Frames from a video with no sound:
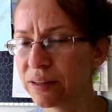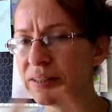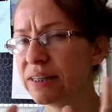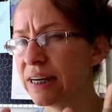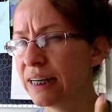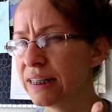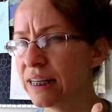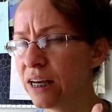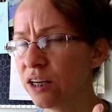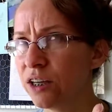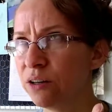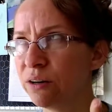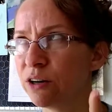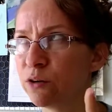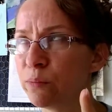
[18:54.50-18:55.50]
Did I tell
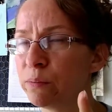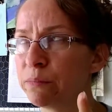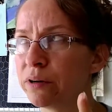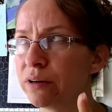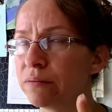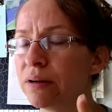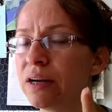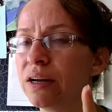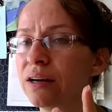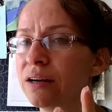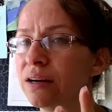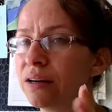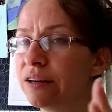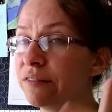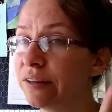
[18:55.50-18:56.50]
you? I don't remember.
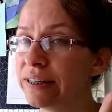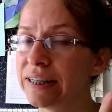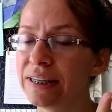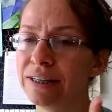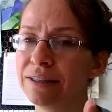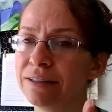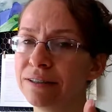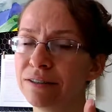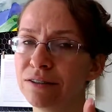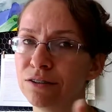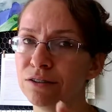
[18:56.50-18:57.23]
If I didn't,